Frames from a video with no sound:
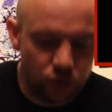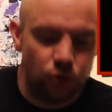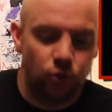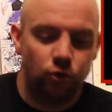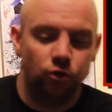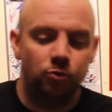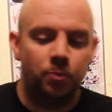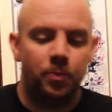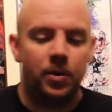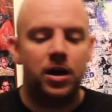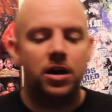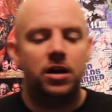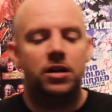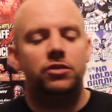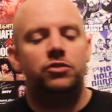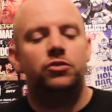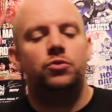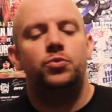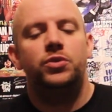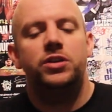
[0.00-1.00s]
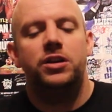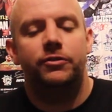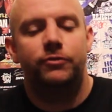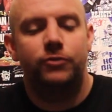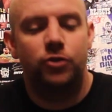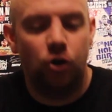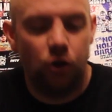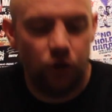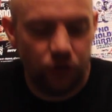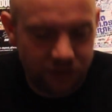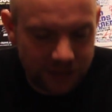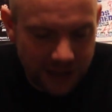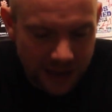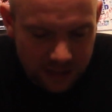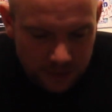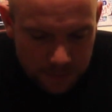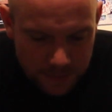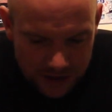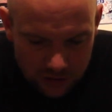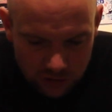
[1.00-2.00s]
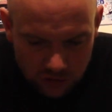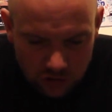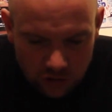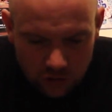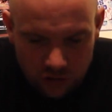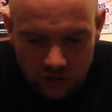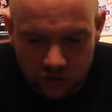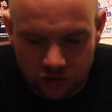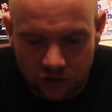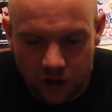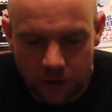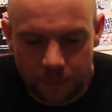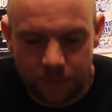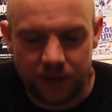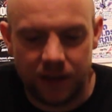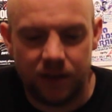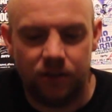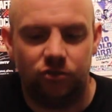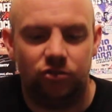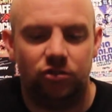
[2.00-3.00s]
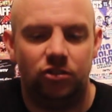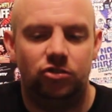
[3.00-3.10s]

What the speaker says: No Holds Barred. We have got Deathmatch Circus updates.